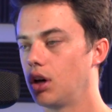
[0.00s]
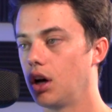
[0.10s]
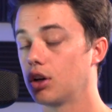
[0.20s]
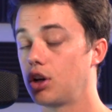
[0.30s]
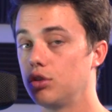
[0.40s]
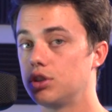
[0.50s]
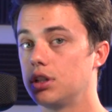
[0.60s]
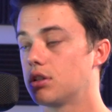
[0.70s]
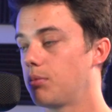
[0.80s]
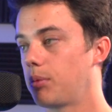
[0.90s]
uh,
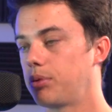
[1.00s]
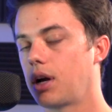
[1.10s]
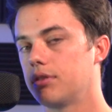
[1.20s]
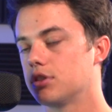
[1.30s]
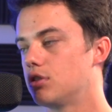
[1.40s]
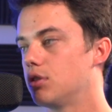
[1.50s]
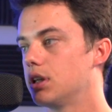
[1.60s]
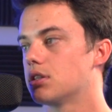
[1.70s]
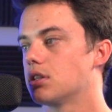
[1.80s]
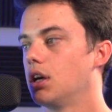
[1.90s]
coaching to my private
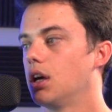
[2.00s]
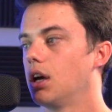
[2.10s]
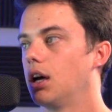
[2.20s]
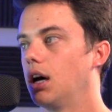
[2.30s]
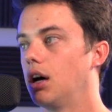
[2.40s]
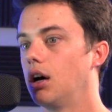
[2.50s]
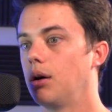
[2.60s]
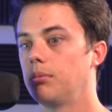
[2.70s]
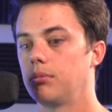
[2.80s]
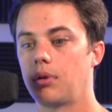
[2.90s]
students.
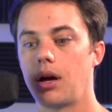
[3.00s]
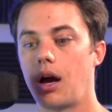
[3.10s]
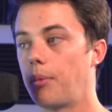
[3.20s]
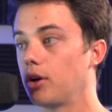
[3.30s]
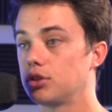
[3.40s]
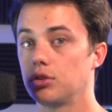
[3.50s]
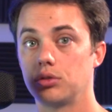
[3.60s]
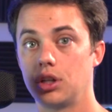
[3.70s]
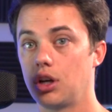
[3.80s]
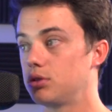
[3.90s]
Um, I'm also,
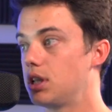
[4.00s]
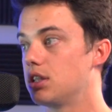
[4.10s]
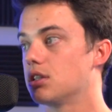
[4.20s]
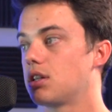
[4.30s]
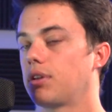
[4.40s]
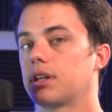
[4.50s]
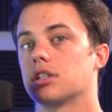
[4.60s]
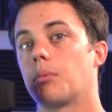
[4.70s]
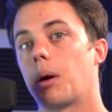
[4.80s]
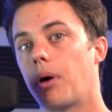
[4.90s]
you know, teaching stuff like
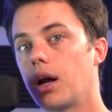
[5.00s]
this on my